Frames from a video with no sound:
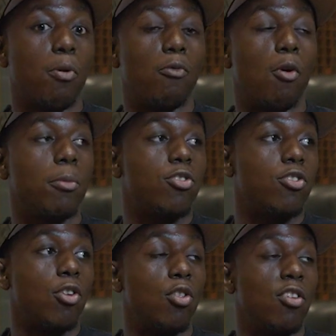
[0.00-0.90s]

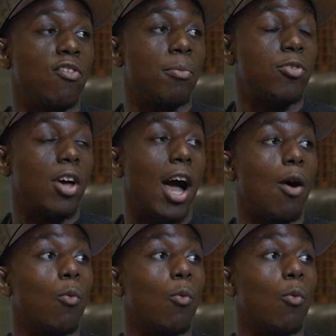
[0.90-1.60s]
performances don't live up to how